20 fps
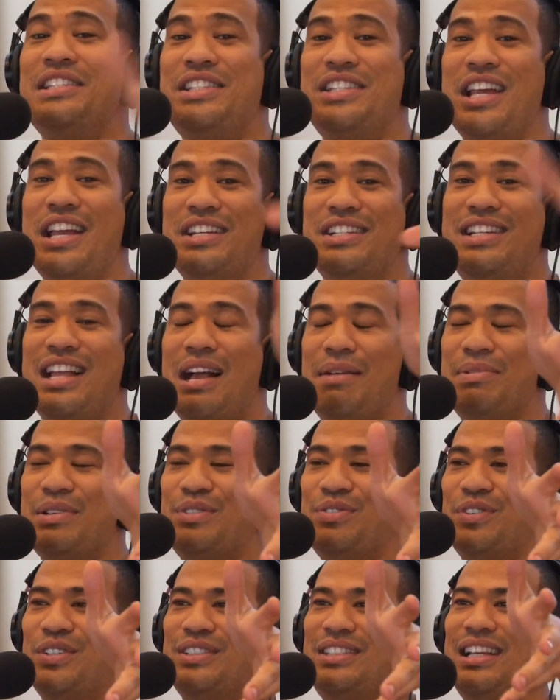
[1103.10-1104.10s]
let's change
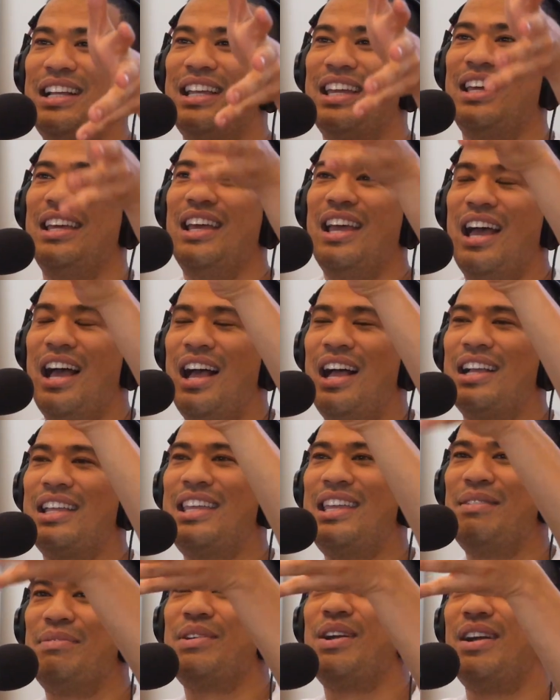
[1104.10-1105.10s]
topics for a second.
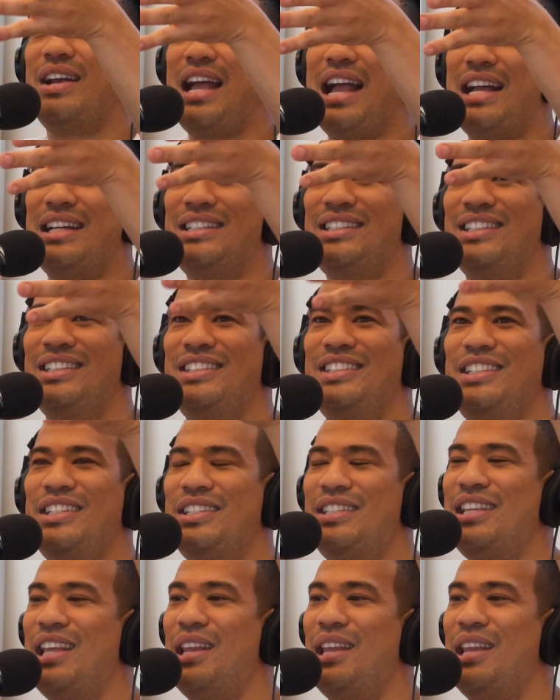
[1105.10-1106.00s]
Kim Kardashian just